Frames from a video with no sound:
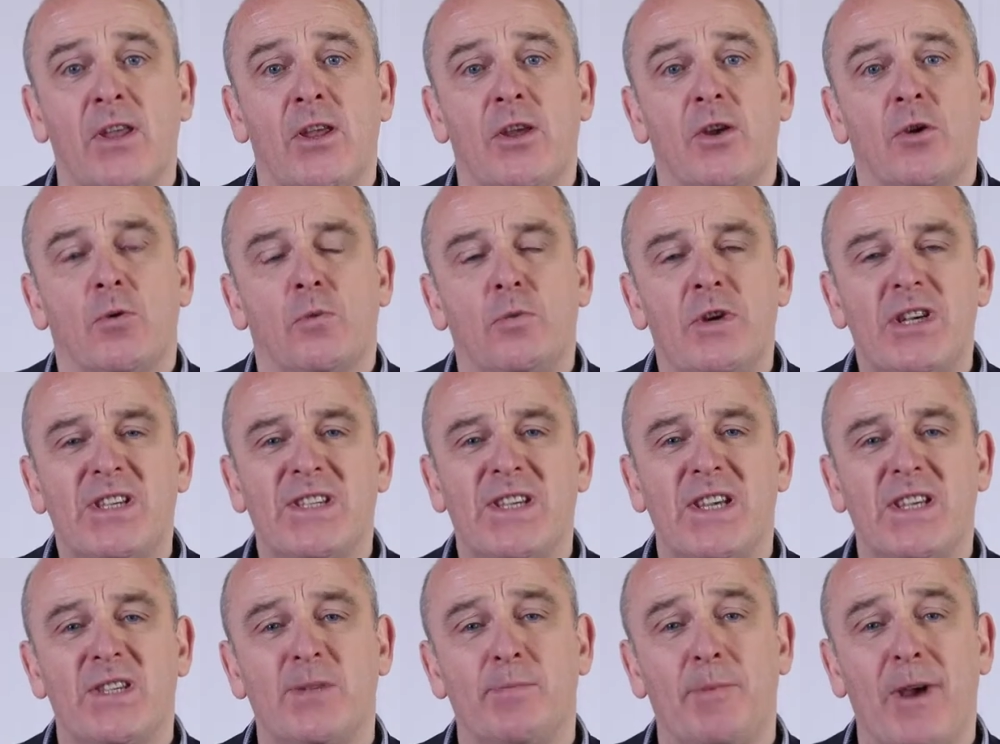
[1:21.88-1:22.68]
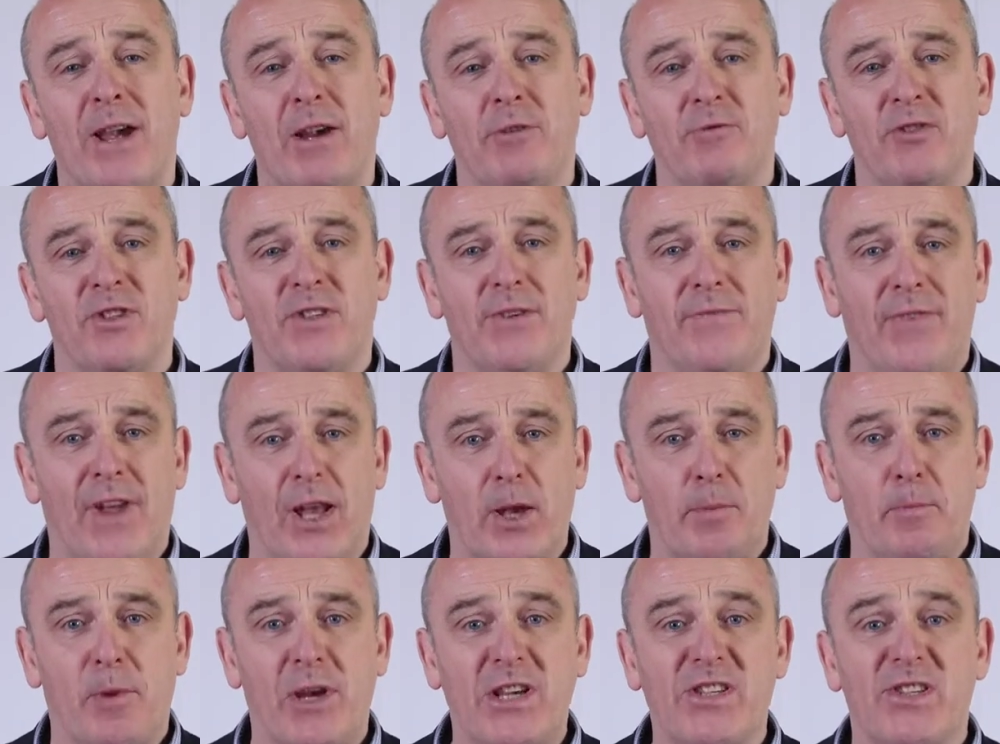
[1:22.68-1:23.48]
We set about
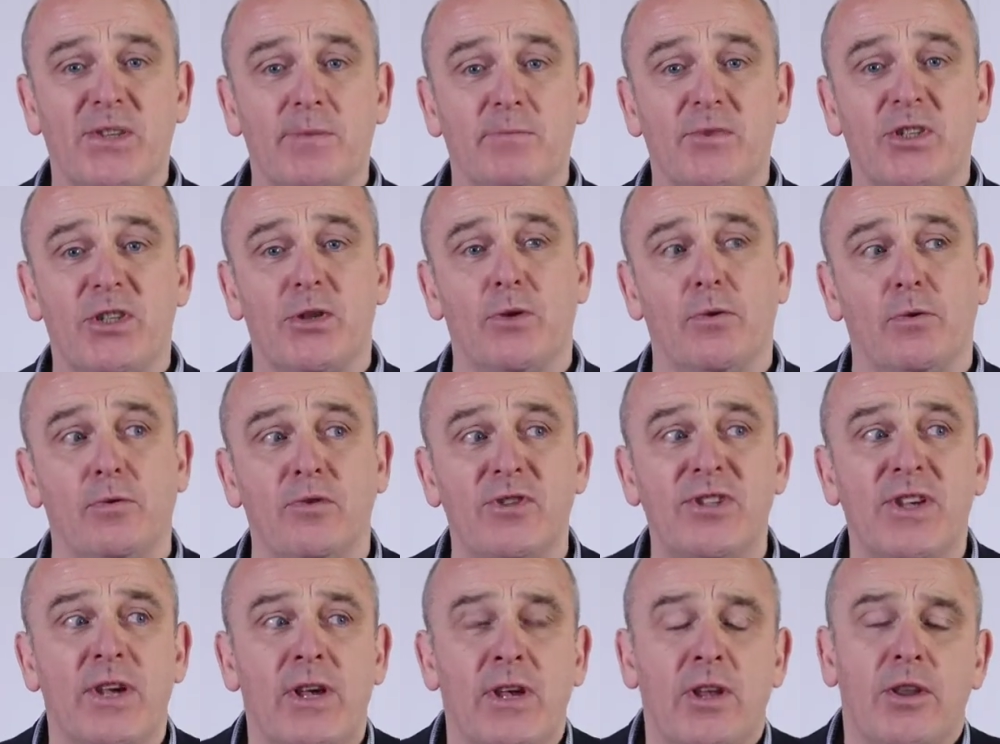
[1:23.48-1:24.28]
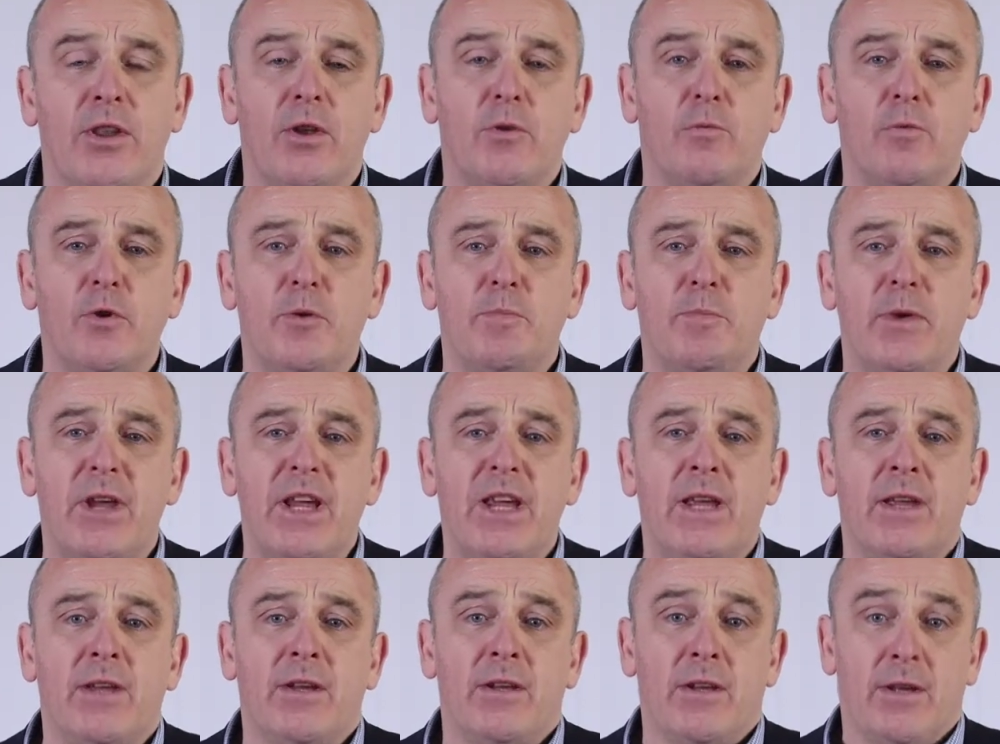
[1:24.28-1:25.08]
developing some tools that would be
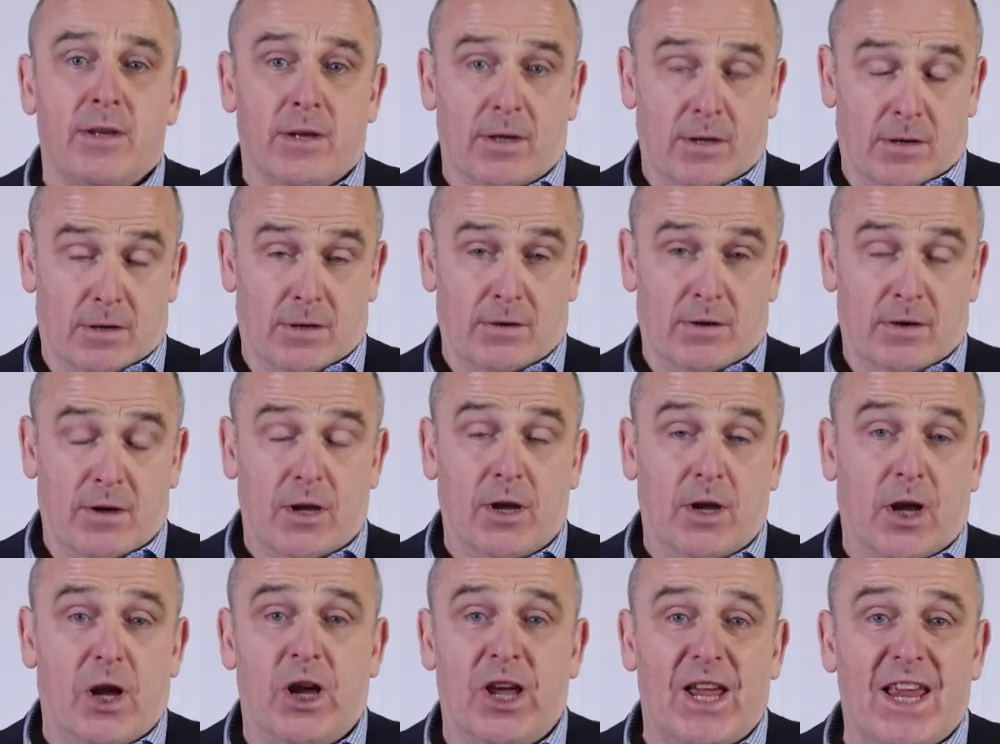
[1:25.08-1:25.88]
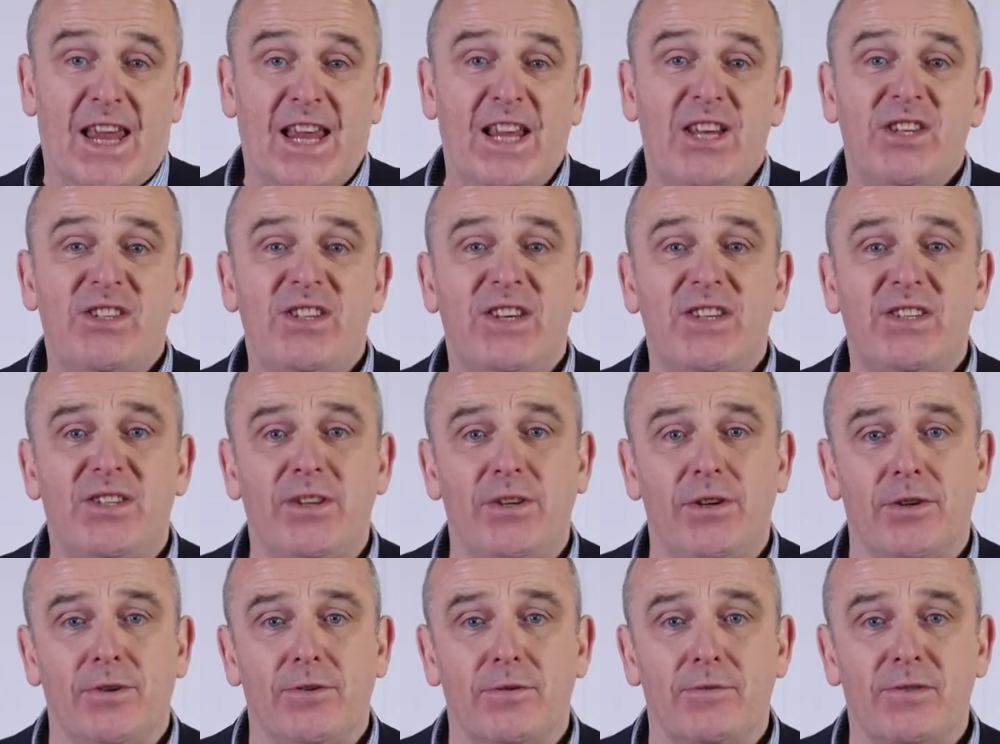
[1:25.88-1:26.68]
easy to
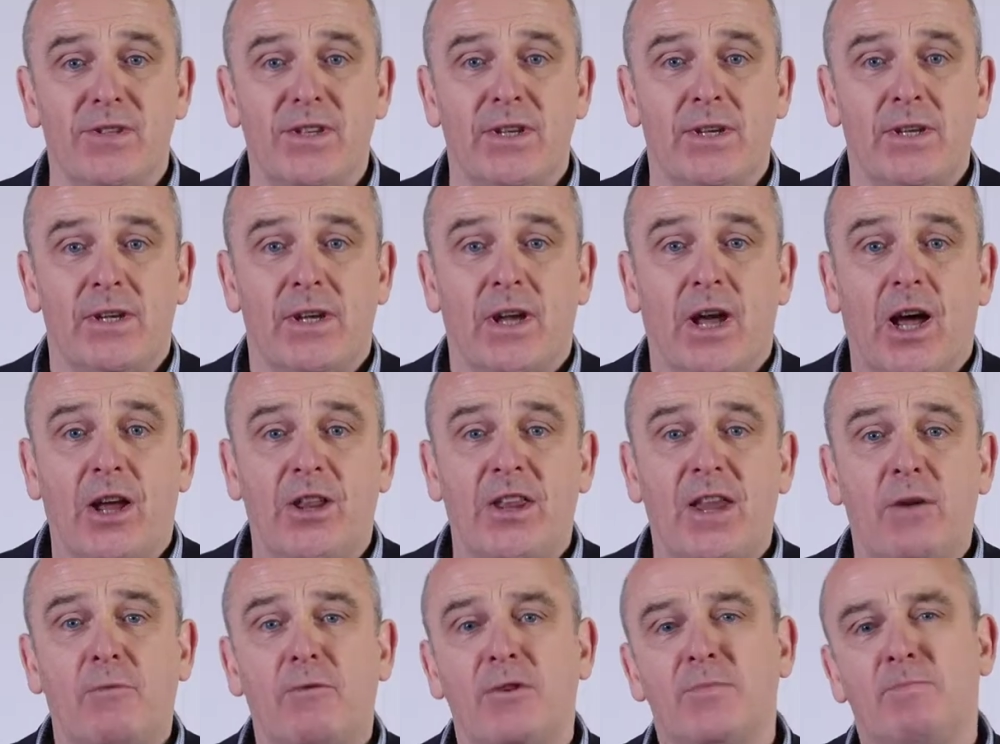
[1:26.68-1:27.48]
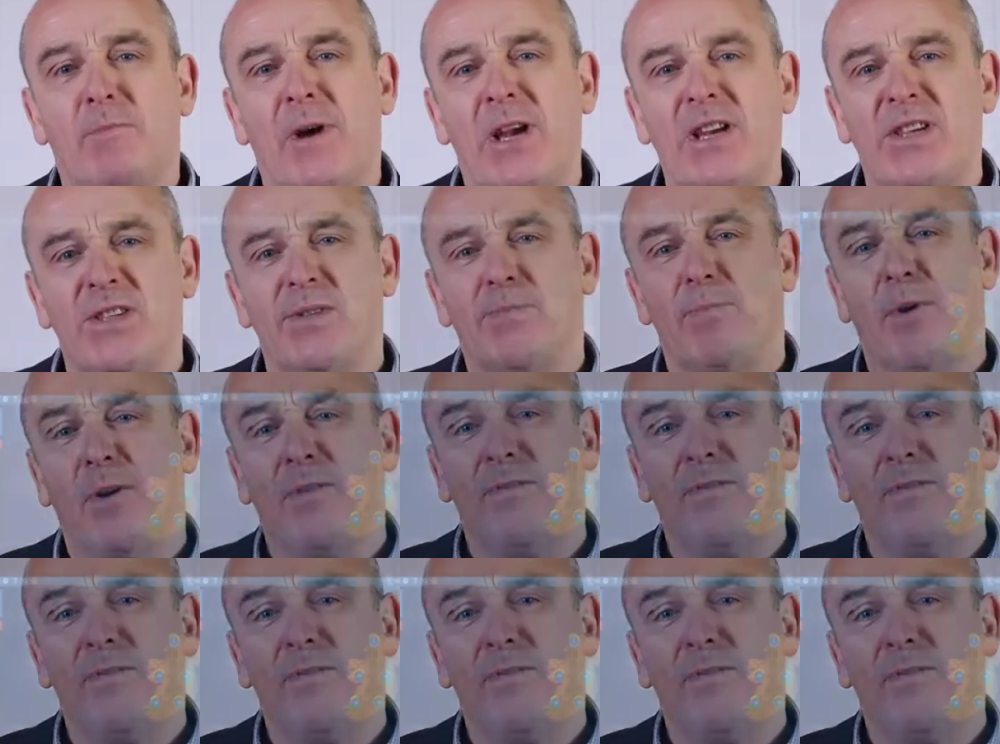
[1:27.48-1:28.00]
use, and they were based upon